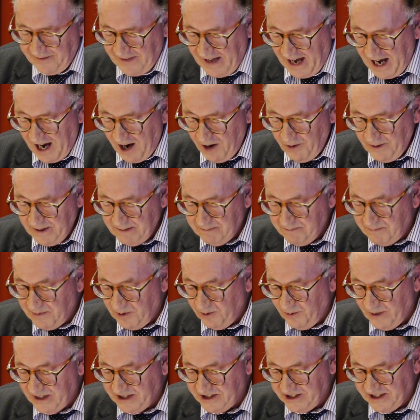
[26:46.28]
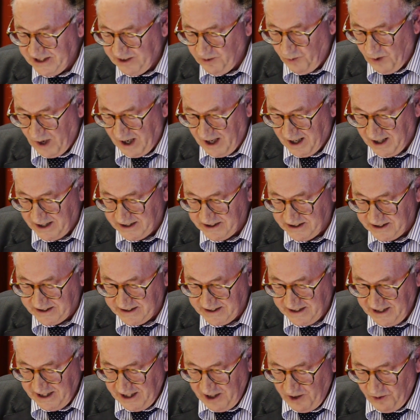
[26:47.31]
thou in bewitching
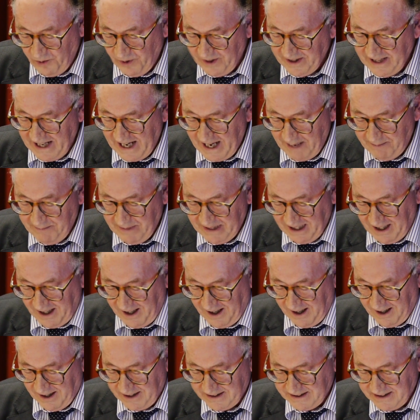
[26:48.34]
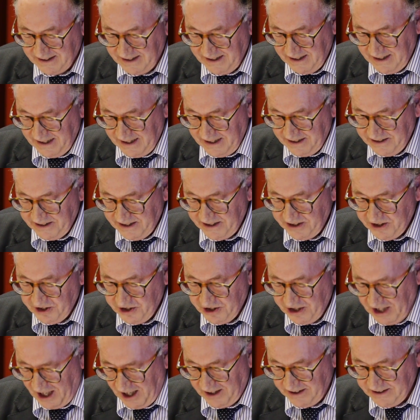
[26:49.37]
words, with happy heart, did
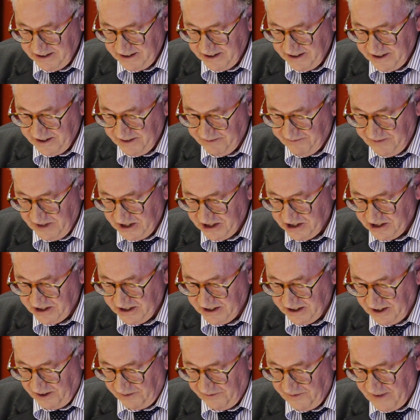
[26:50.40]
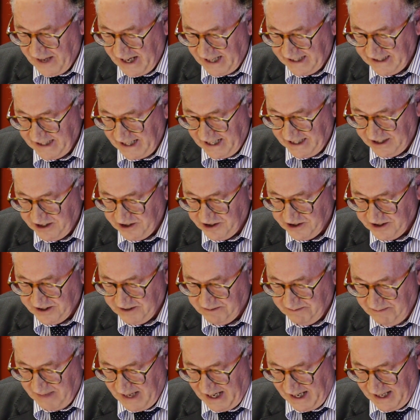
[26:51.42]
chant the vision of that
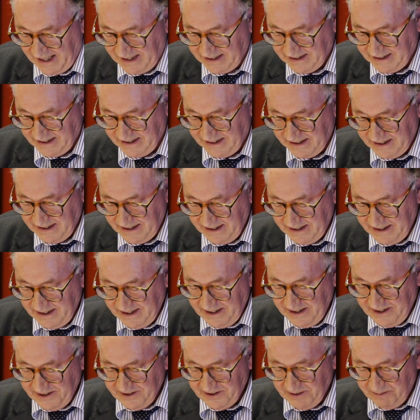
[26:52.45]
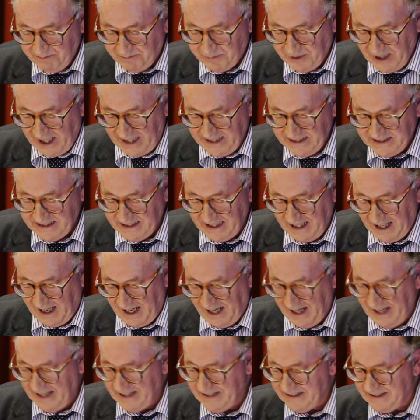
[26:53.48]
ancient man, the
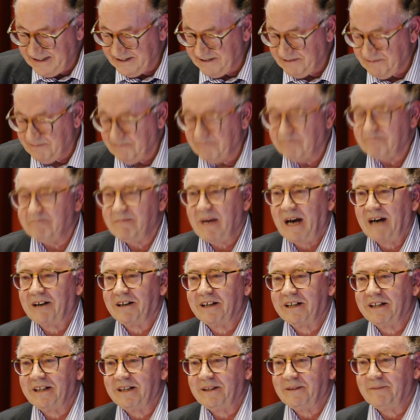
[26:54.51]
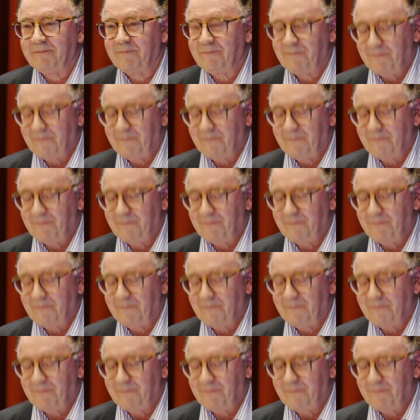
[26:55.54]
bright-eyed mariner.